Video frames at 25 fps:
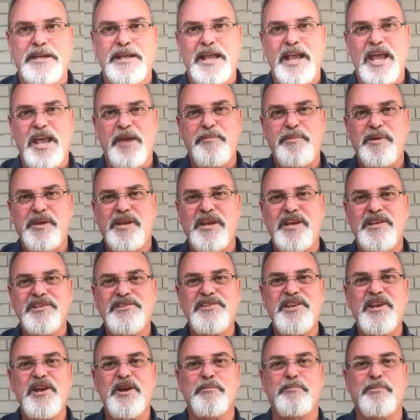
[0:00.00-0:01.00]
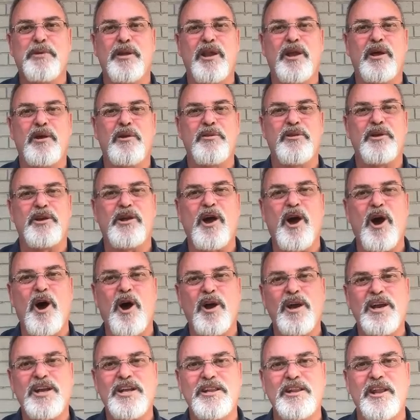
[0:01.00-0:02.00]
And because they are below the
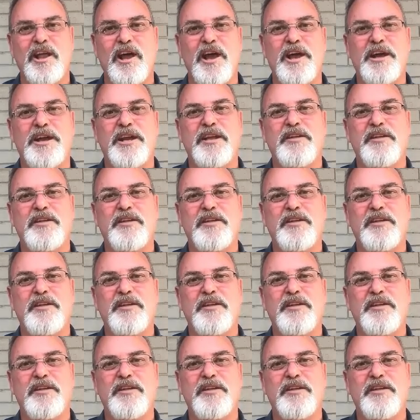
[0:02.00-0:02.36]
calling line,